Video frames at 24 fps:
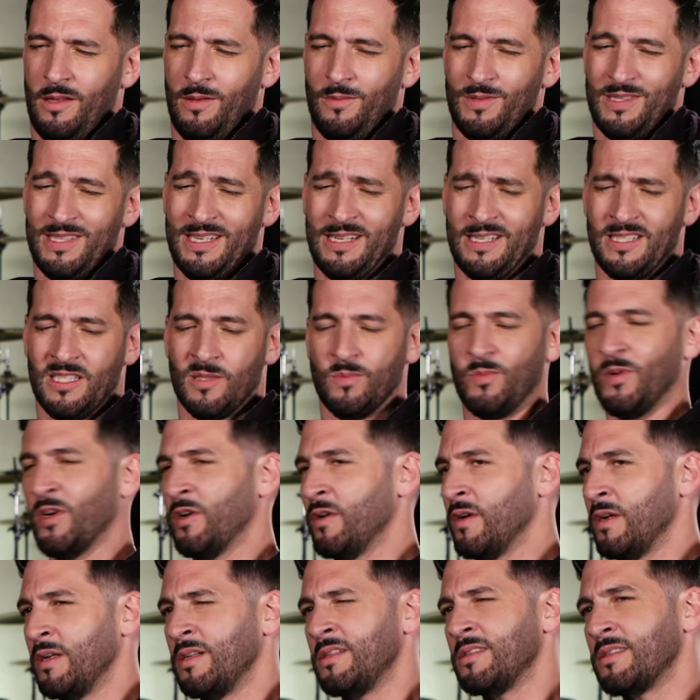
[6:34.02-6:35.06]
it was an
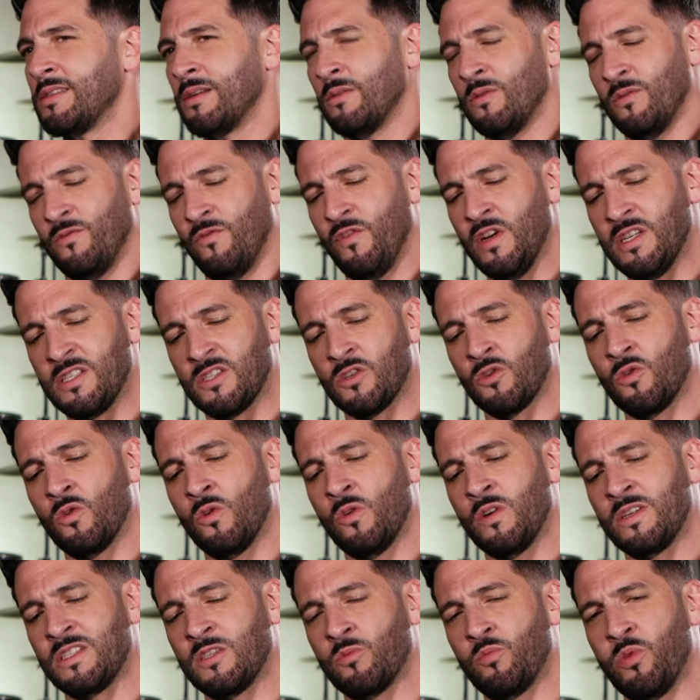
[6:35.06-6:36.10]
experience, it was a
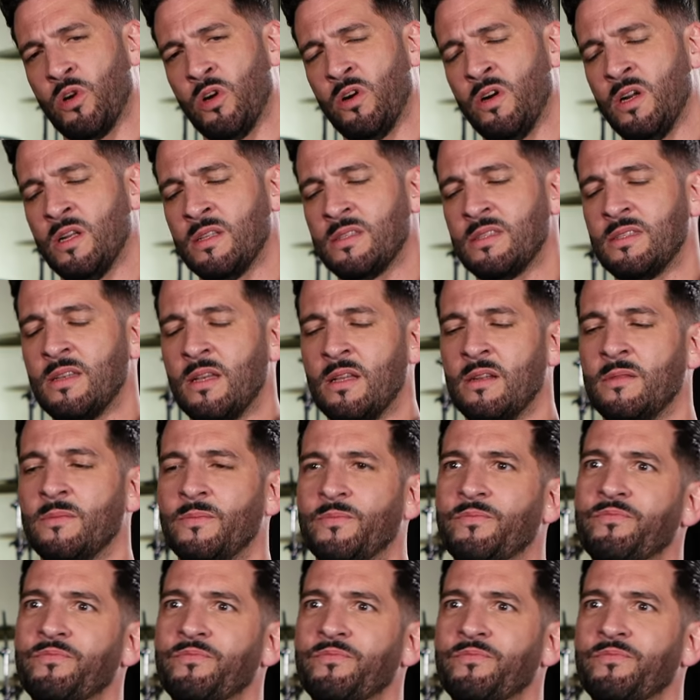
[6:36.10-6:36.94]
visceral experience. And, and,